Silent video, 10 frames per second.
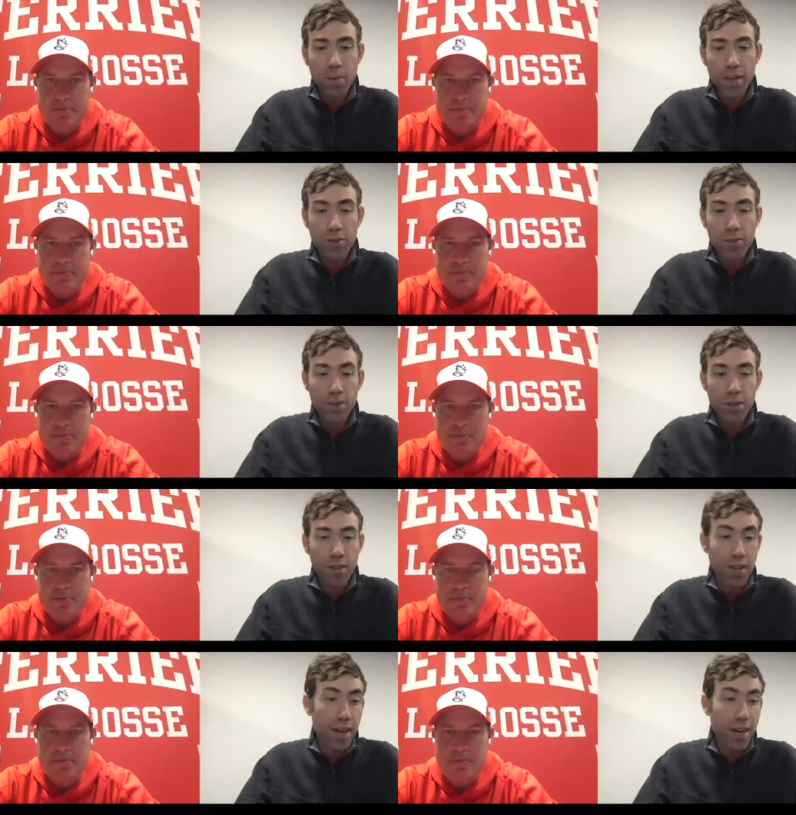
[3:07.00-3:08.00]
Speaker 1: and making sure that you
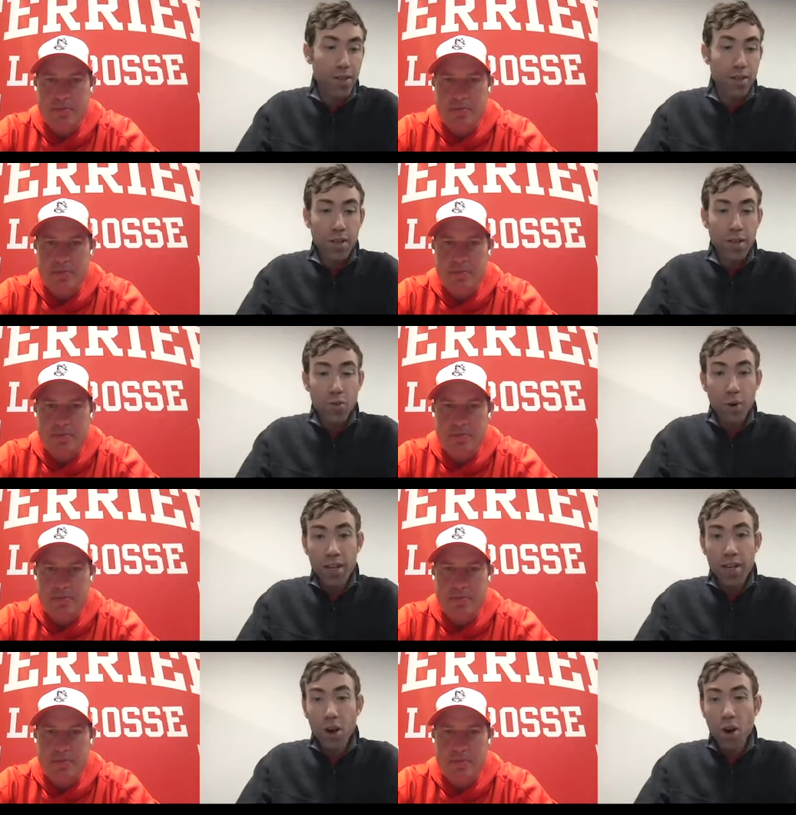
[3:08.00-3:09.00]
get guys ready
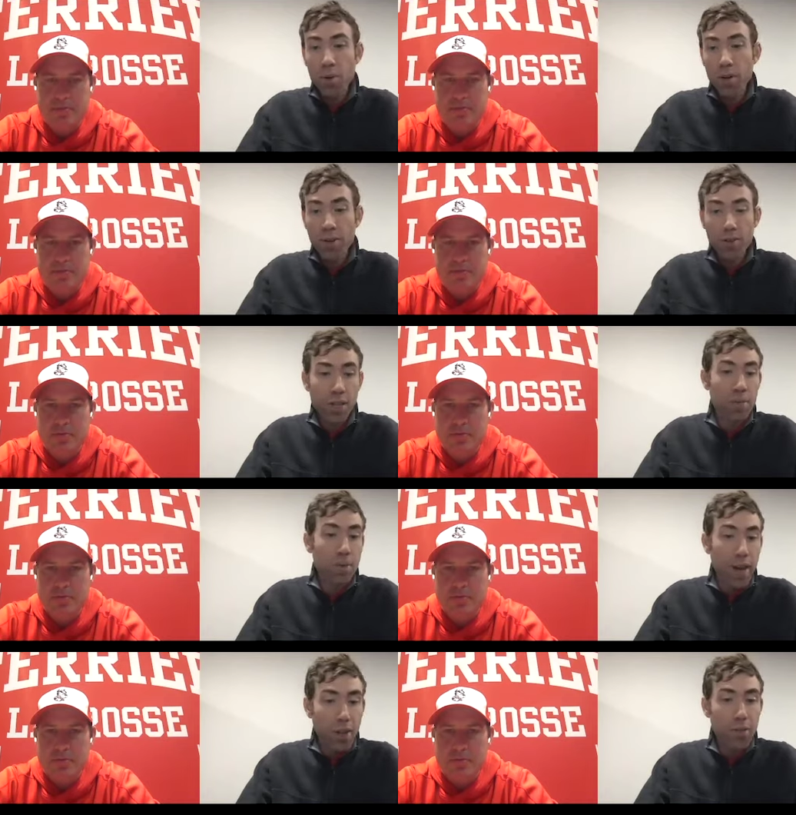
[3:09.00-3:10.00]
to go, but also keeping them
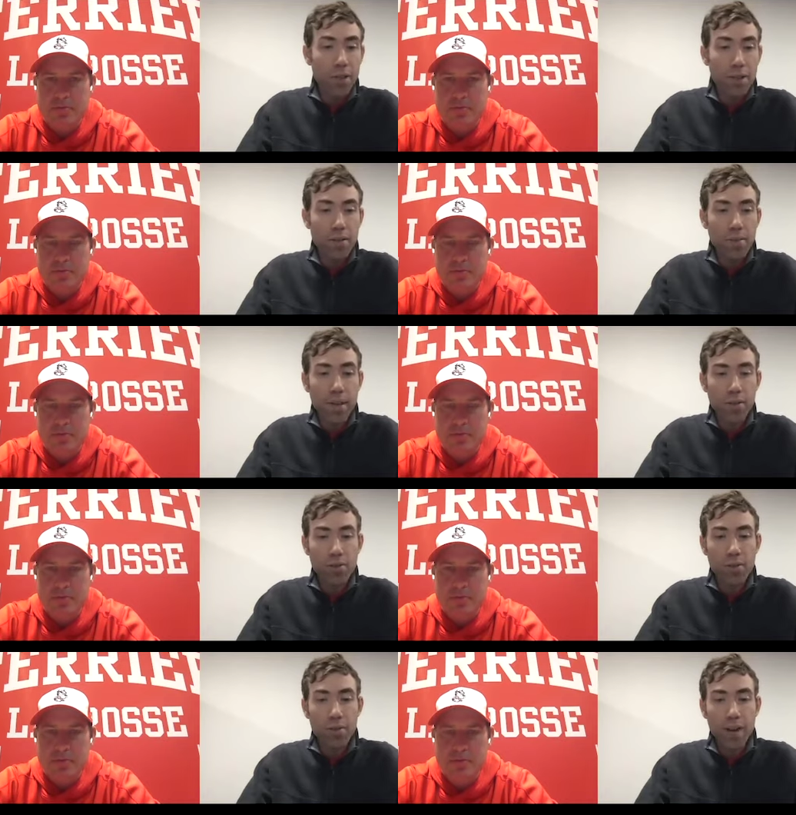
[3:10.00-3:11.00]
healthy and, and making sure
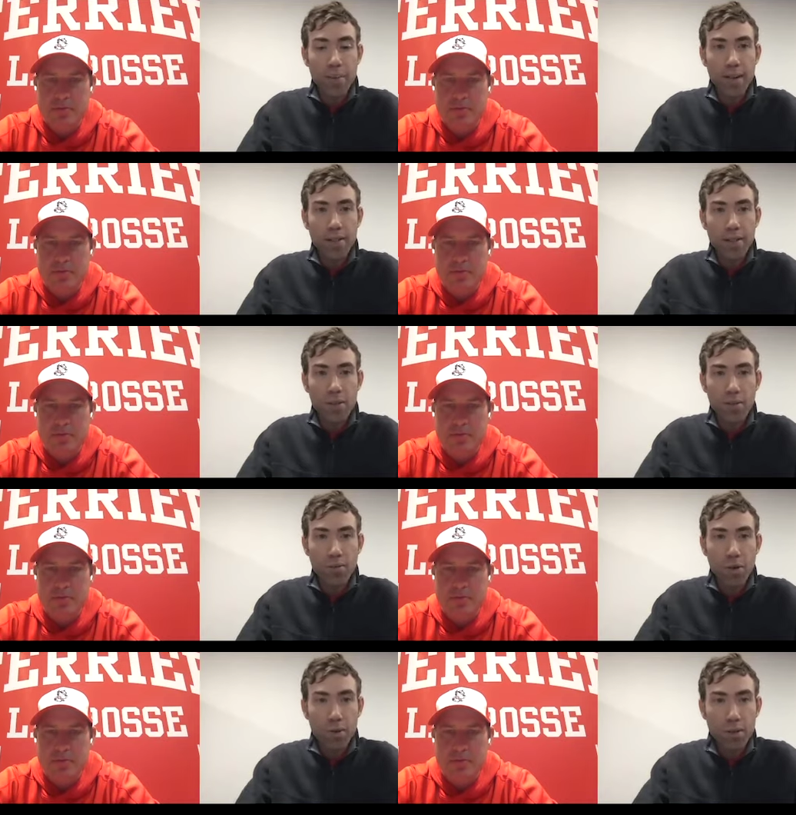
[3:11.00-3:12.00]
they're in the right mindset going
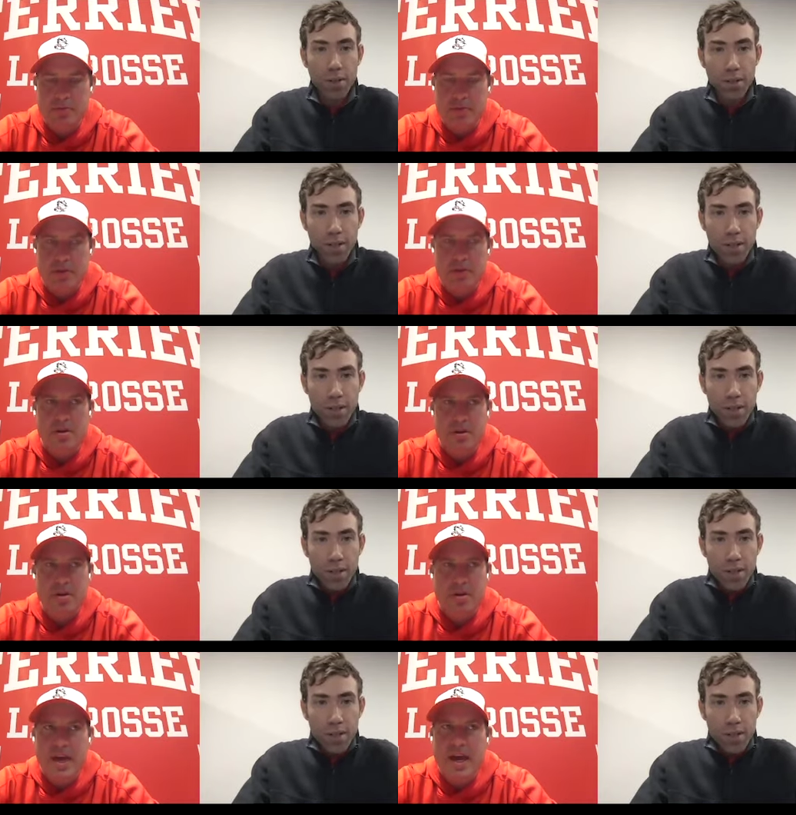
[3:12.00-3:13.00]
forward.
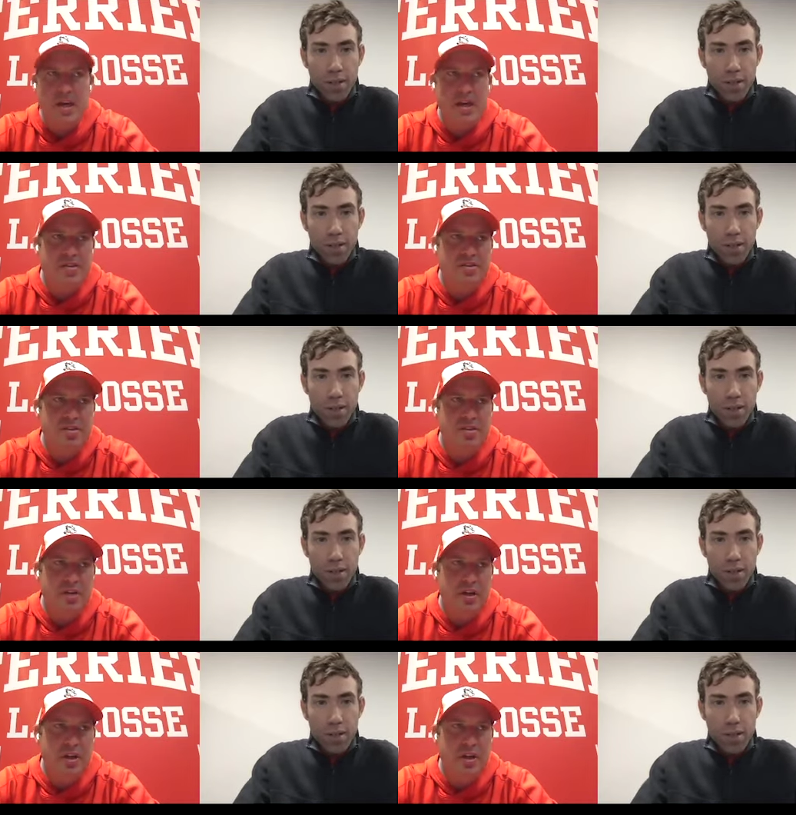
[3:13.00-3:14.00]
Speaker 2: Yeah, it's
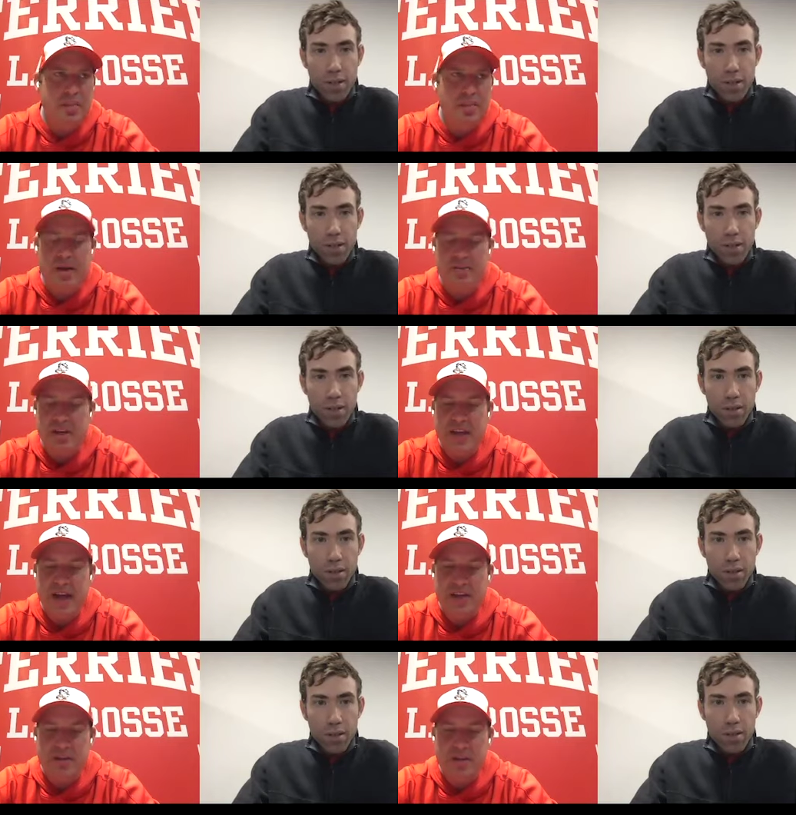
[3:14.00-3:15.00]
certainly a, balancing
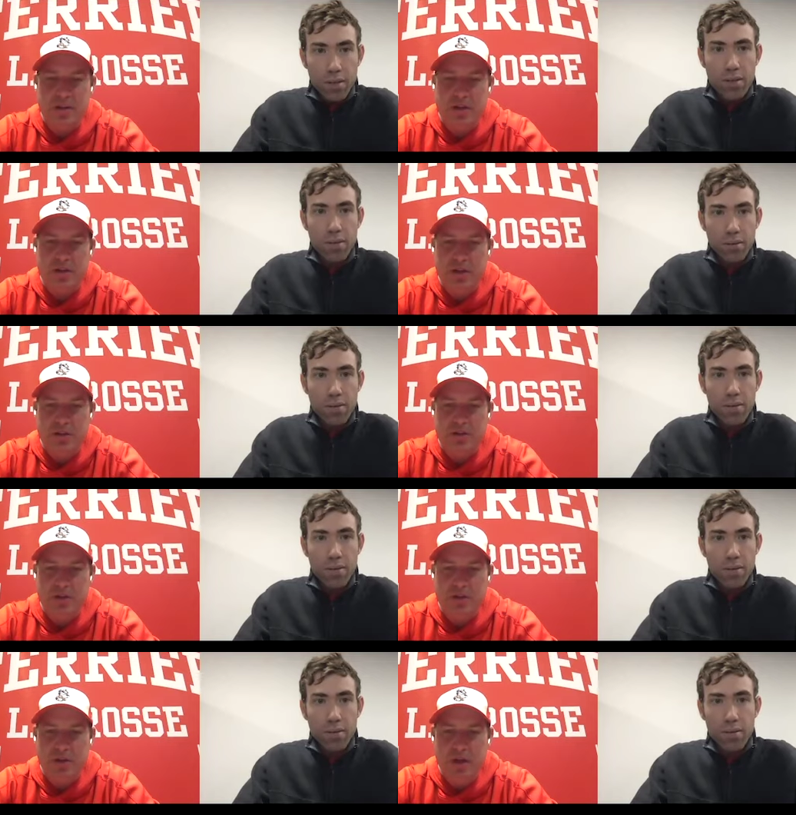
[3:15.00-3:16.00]
act. You know,
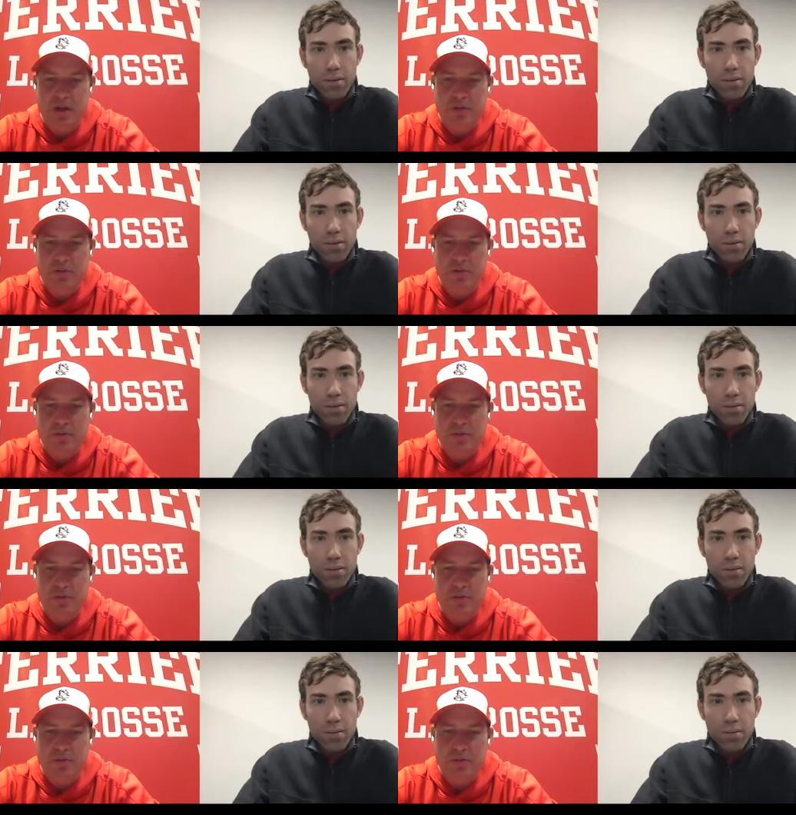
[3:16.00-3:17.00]
certainly
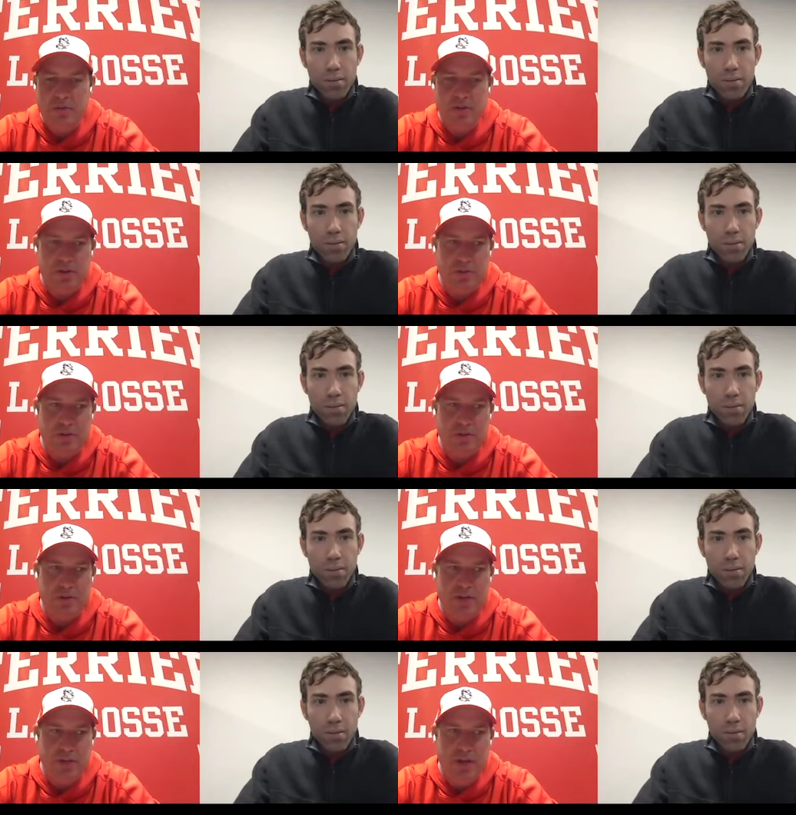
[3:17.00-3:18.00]
this year's been so
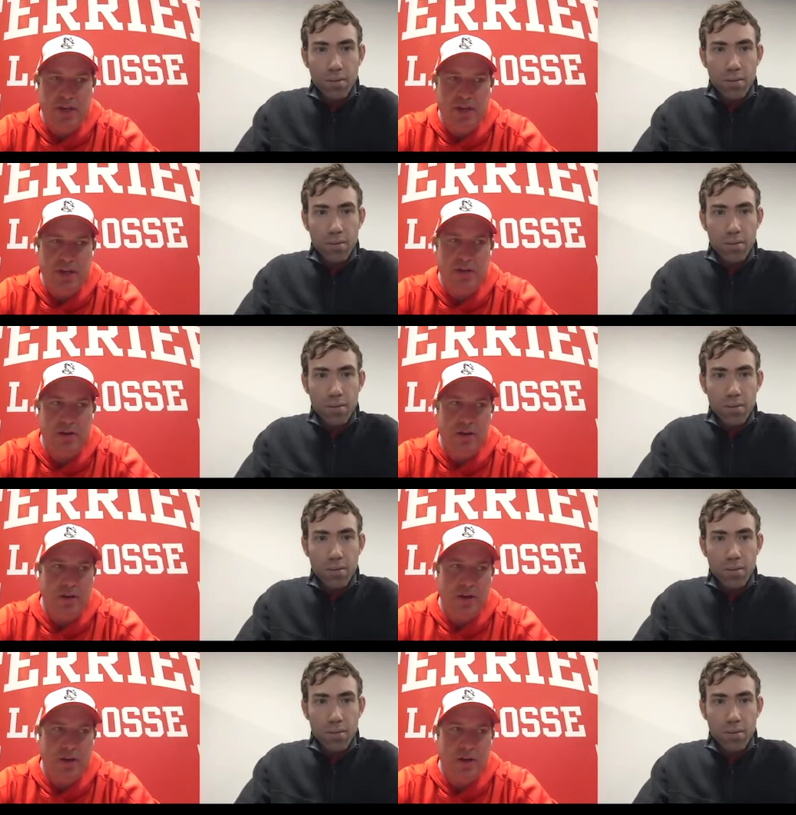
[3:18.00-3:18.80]
unique, and